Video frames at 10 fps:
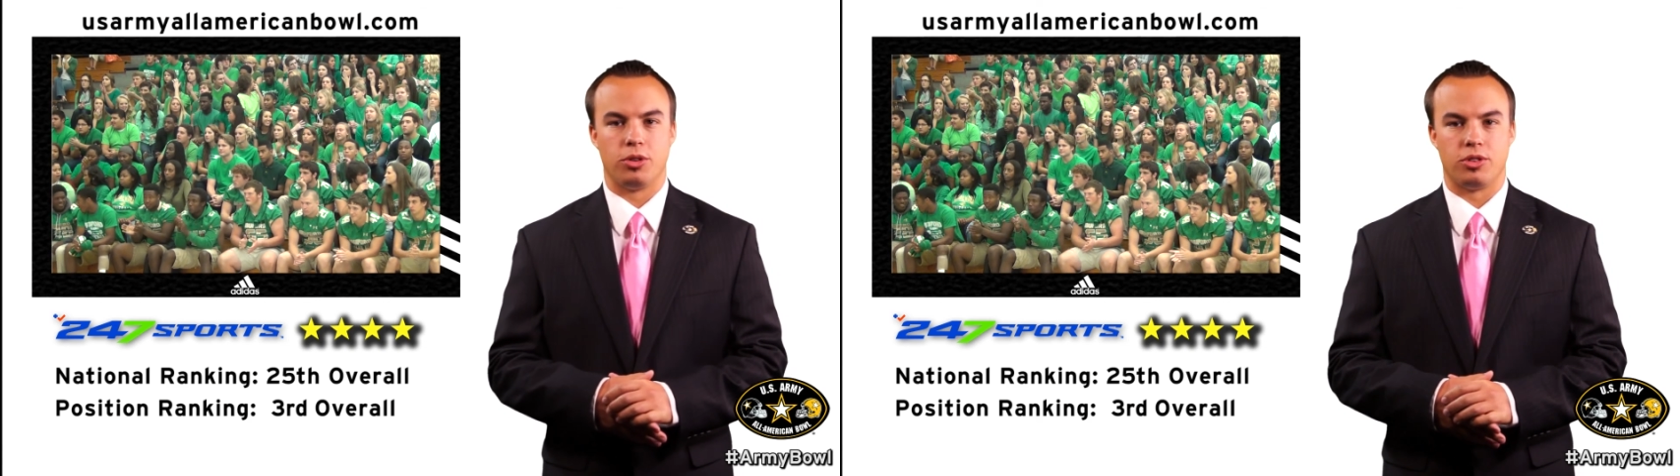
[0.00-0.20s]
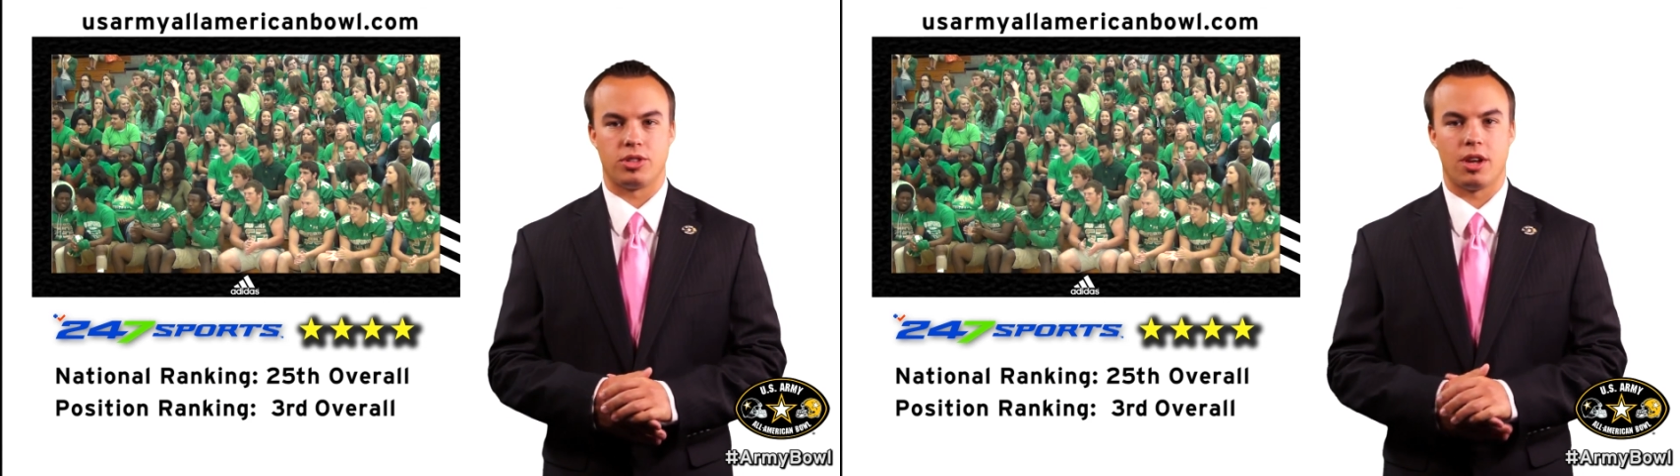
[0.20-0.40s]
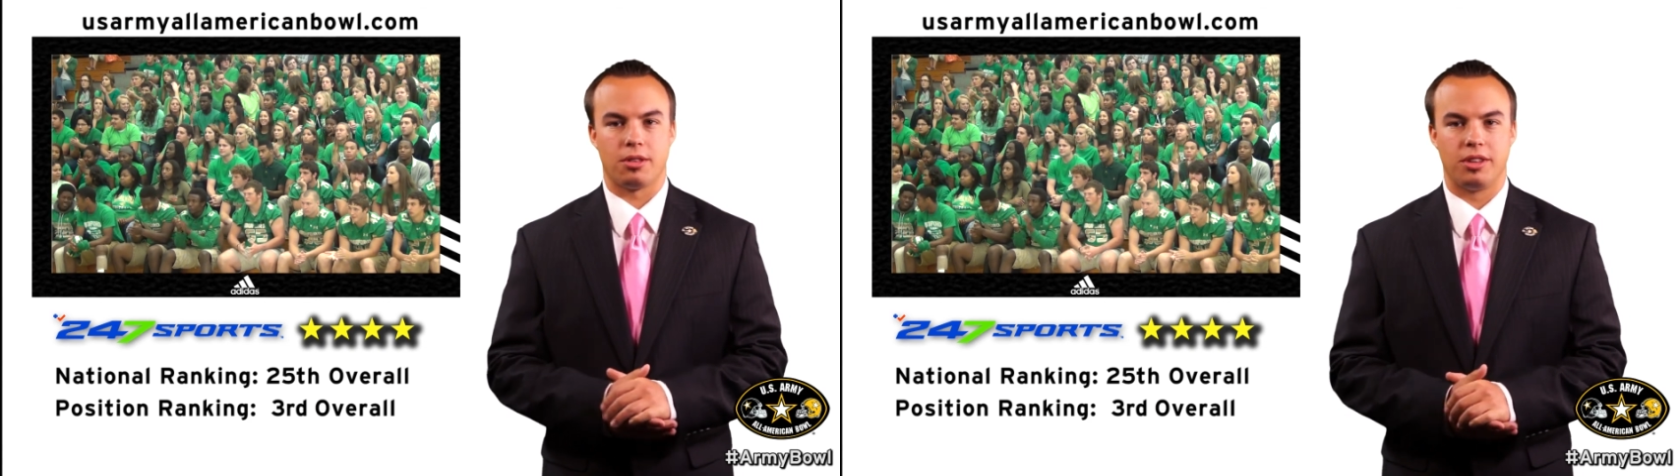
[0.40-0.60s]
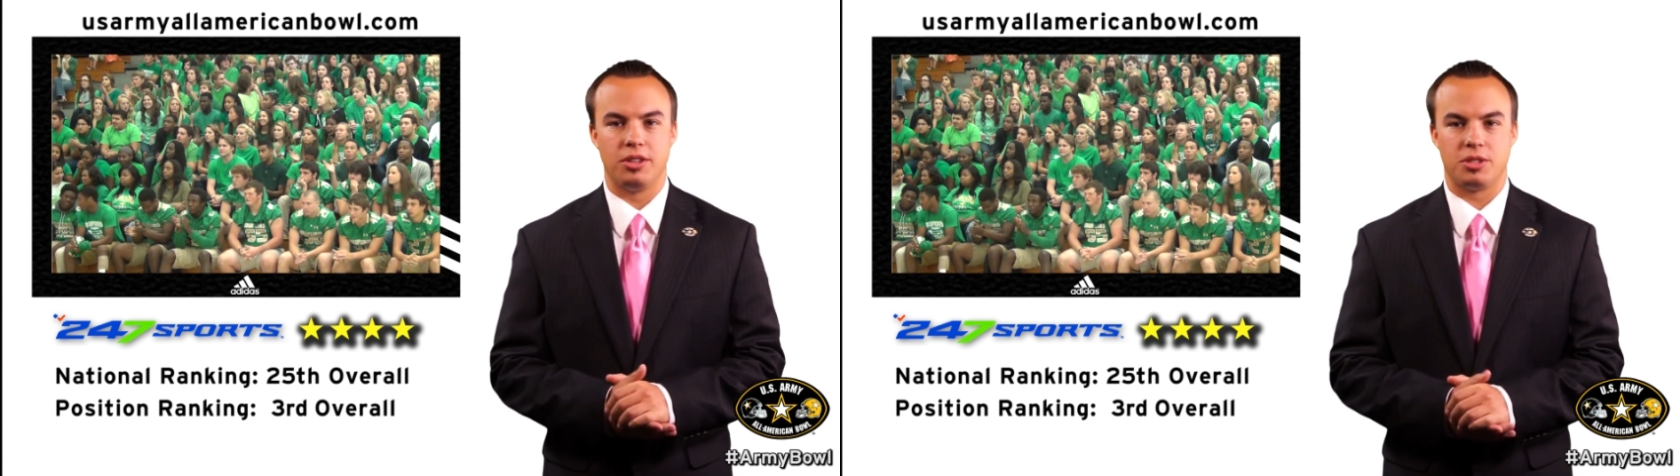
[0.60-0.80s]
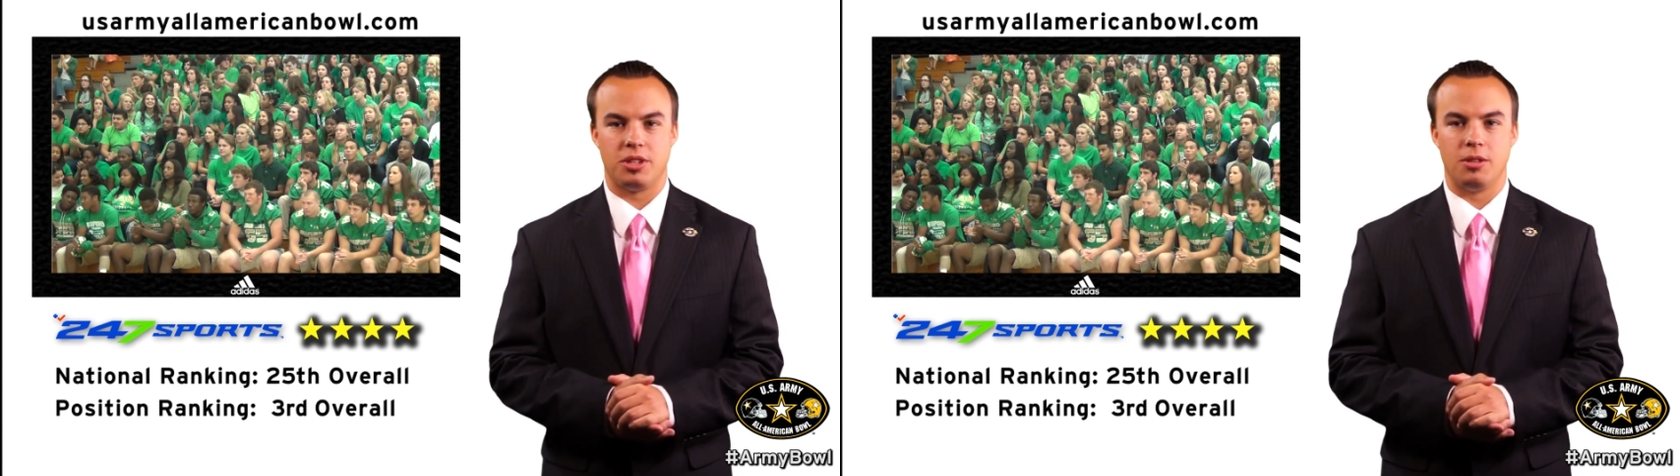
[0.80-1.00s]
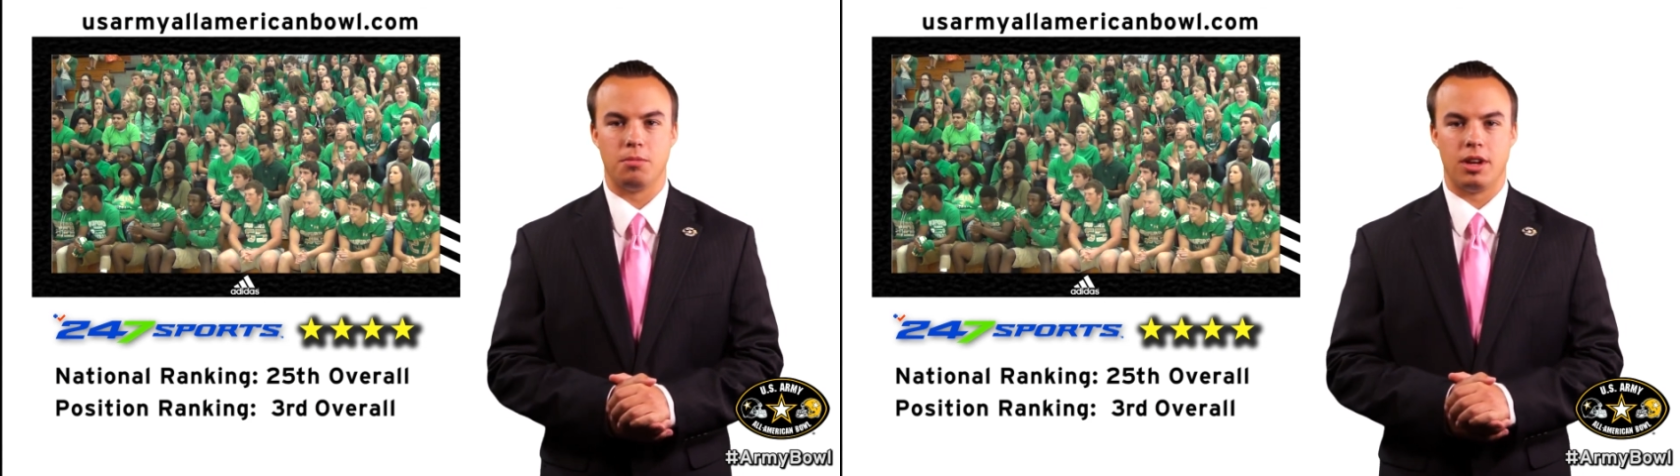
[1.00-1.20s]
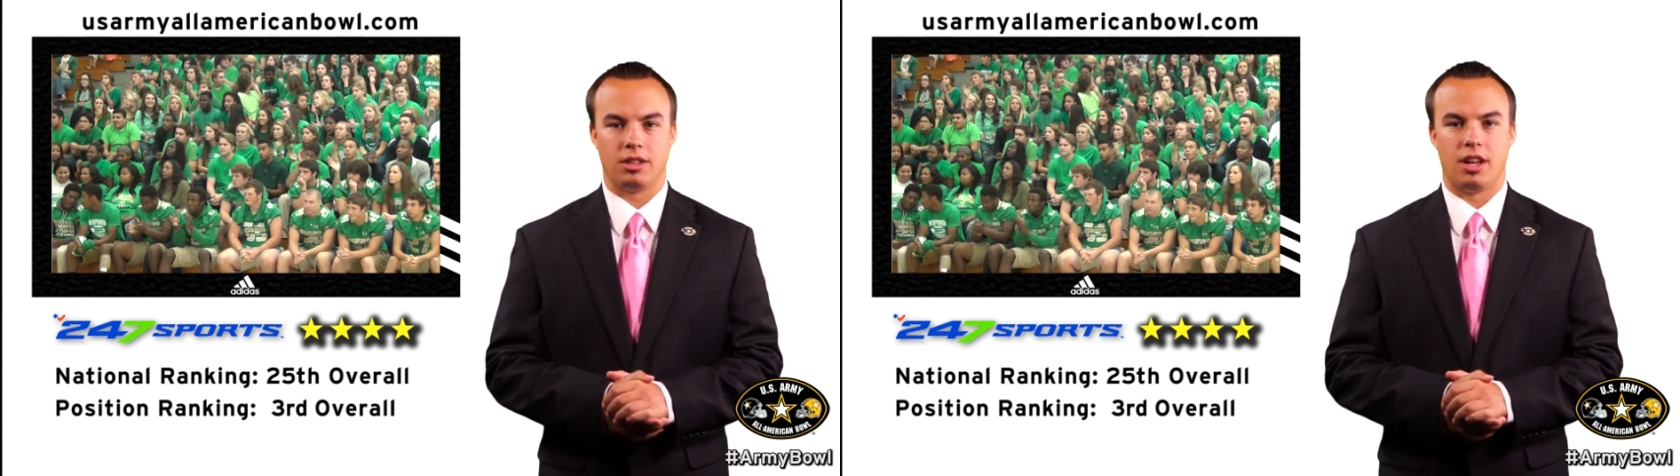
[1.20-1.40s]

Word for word: where the Southeast team met